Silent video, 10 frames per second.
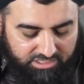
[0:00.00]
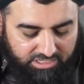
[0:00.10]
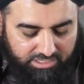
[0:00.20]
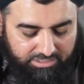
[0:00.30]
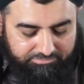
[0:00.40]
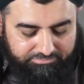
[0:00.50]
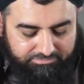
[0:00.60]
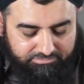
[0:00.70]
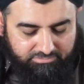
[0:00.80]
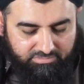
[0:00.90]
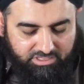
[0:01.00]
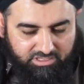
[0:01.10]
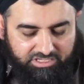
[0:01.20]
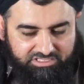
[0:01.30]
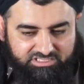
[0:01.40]
Um,
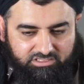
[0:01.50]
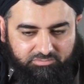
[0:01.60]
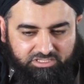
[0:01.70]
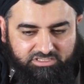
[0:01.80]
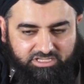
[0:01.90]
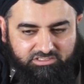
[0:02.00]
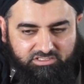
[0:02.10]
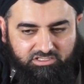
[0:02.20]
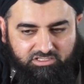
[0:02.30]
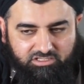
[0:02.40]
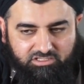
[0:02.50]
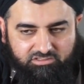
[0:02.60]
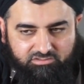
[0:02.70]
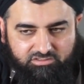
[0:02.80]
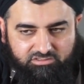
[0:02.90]
it doesn't mean that the
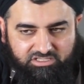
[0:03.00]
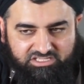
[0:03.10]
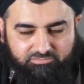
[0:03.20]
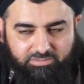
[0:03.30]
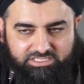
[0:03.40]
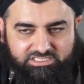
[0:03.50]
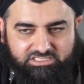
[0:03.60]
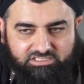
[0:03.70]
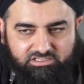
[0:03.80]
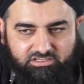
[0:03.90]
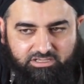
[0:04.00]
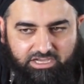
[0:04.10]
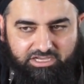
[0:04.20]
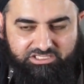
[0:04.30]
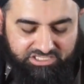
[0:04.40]
these months
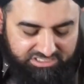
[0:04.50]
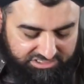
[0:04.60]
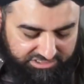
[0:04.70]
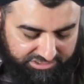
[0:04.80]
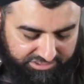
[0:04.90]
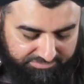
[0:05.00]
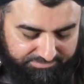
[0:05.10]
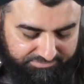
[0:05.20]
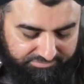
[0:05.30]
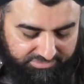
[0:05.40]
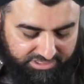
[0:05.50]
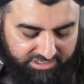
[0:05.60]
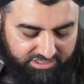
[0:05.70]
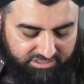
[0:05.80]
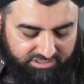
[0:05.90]
are just um,
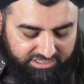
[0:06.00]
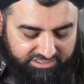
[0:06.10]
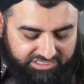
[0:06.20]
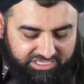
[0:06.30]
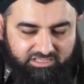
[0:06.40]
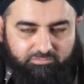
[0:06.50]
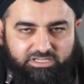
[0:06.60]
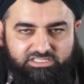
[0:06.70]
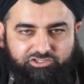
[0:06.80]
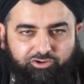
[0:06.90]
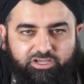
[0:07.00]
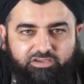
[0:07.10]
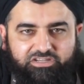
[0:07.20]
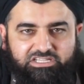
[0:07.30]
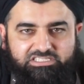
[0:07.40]
uh, that the other months don't
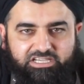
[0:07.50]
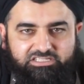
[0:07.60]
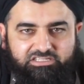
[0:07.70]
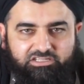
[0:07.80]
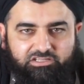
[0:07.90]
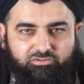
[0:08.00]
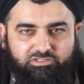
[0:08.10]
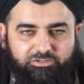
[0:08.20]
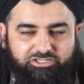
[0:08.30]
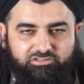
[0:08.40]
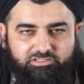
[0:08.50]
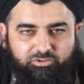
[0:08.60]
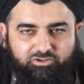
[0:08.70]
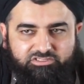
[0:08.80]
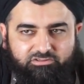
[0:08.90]
have any sanctity or specialness
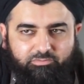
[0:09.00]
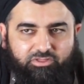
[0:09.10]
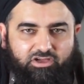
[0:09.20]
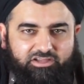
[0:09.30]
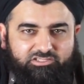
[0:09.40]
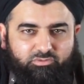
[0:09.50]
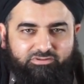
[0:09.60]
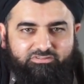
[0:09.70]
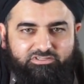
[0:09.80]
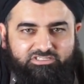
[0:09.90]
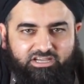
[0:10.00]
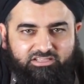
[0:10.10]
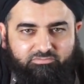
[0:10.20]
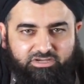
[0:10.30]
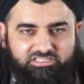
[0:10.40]
because Ramadan is one of those
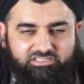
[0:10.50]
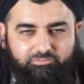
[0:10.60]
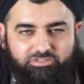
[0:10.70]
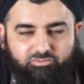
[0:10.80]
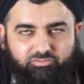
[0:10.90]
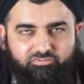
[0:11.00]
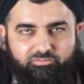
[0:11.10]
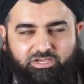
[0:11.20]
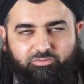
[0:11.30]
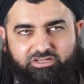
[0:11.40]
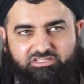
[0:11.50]
other months. That means from that we